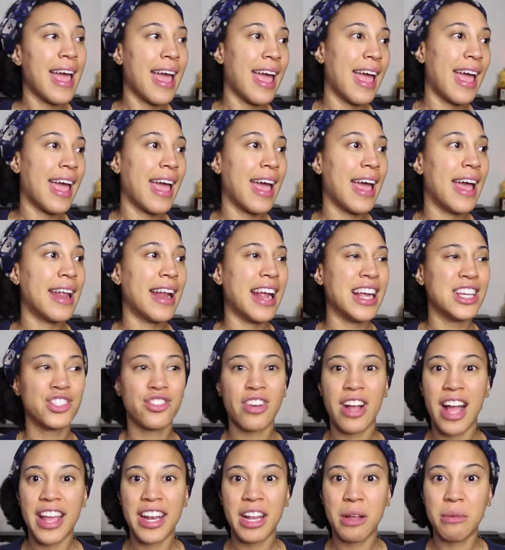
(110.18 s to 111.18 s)
and I
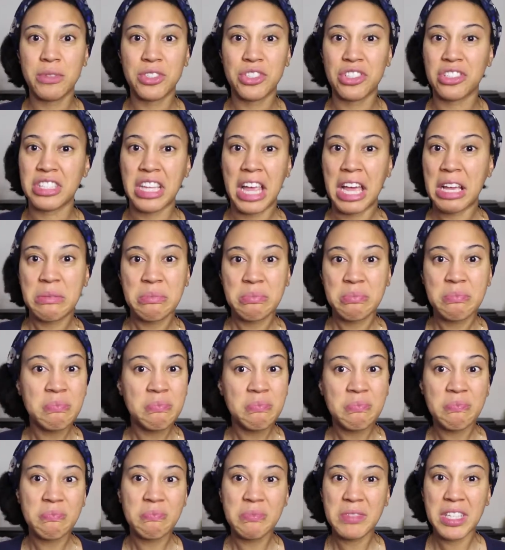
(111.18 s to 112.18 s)
tried it and was just like,
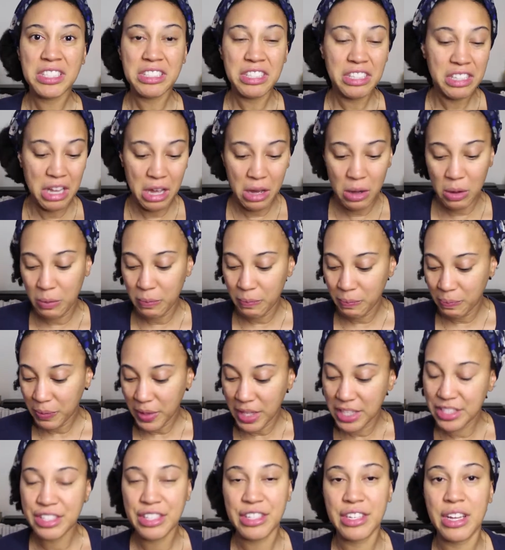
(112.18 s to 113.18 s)
it's a no,
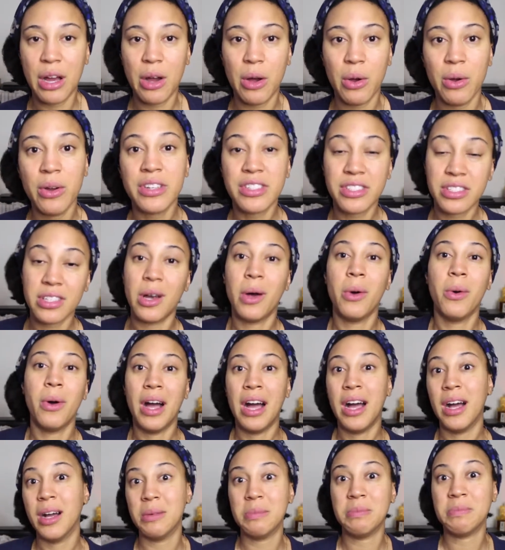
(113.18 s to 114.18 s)
it's a no. So
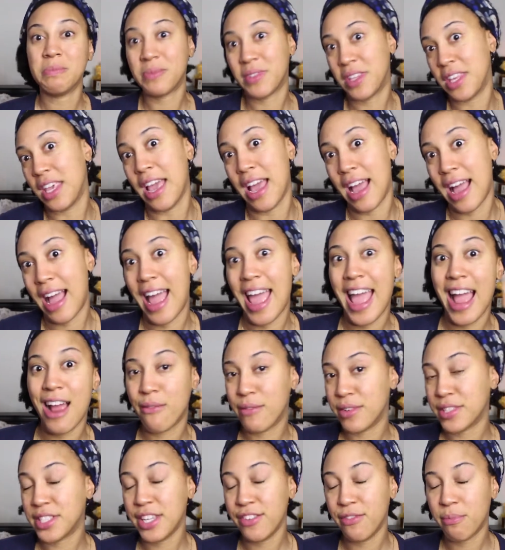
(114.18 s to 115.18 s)
um, yeah, I
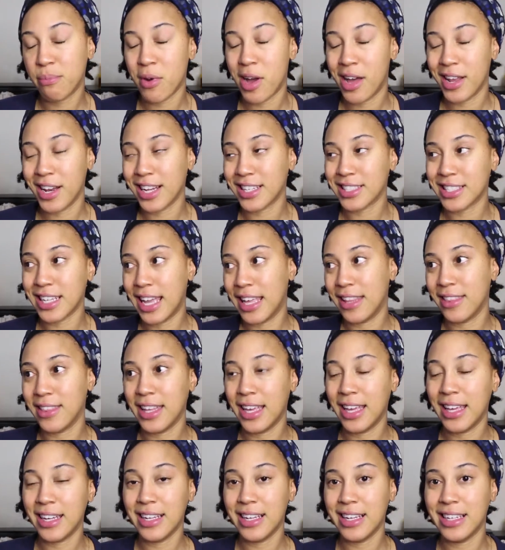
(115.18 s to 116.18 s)
have received product and
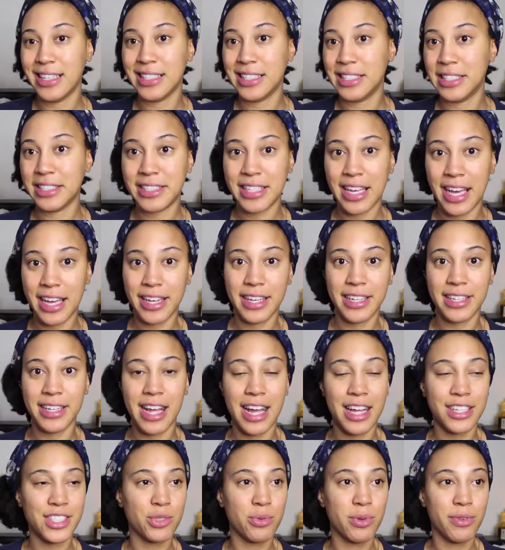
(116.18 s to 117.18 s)
then uh, decided
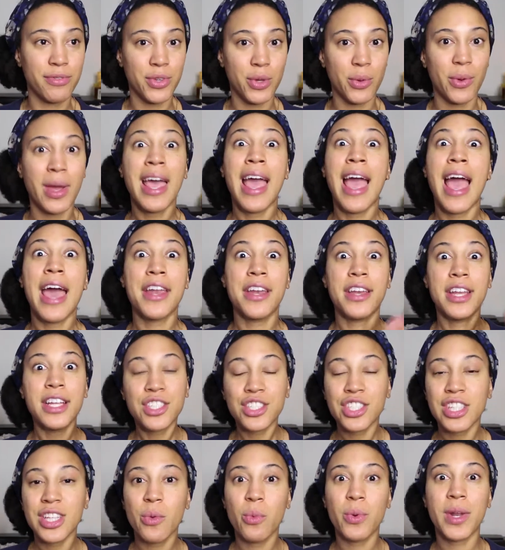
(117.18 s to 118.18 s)
not to review it. And
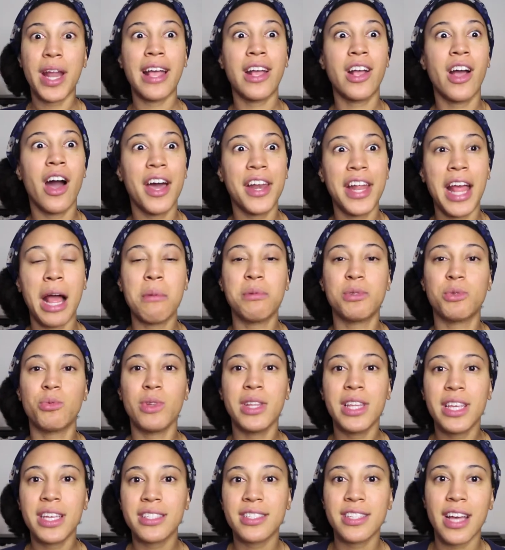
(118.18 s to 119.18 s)
initially when I got it, I was
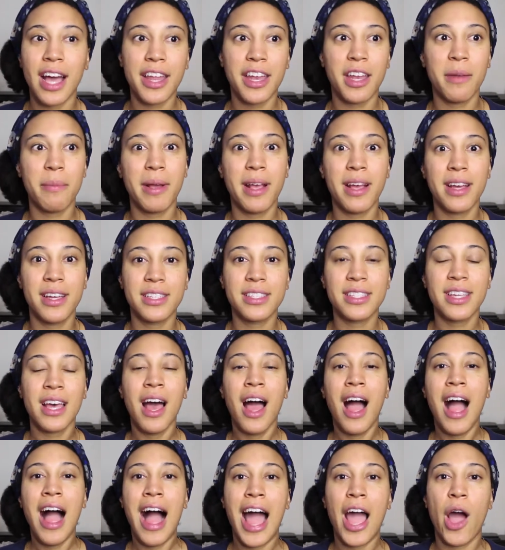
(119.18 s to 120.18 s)
really excited because
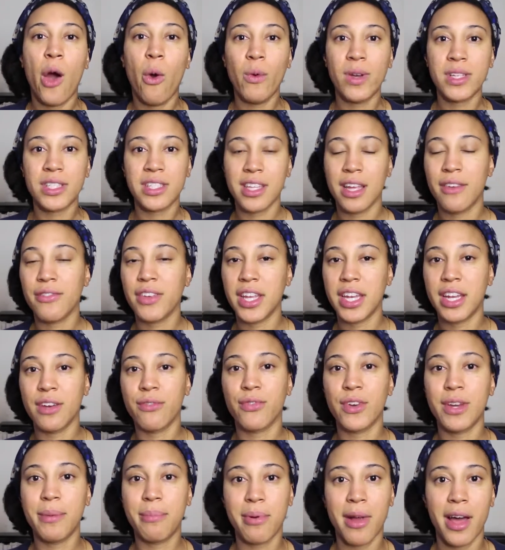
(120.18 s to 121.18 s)
I always love getting
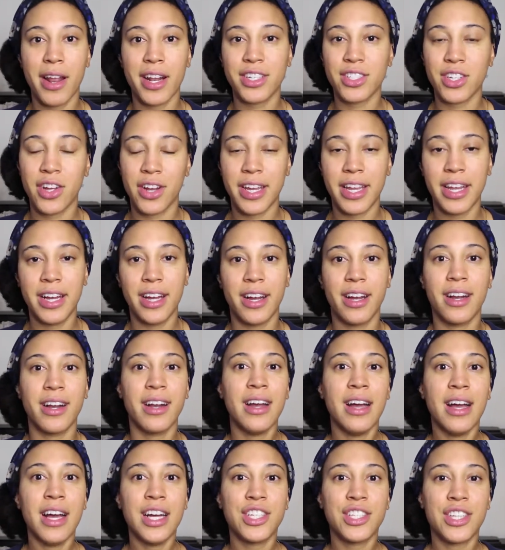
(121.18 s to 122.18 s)
free product on here.
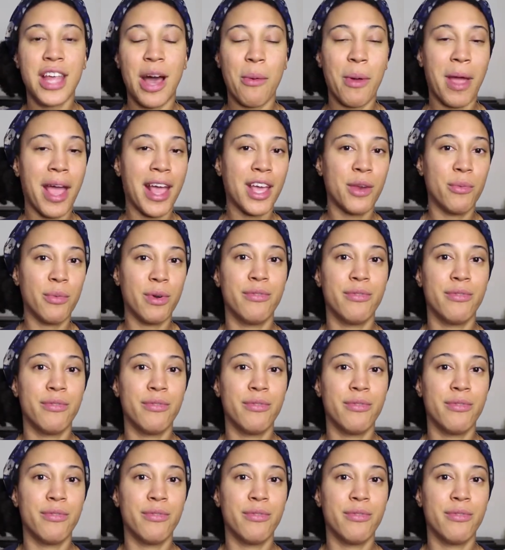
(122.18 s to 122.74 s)
That way I can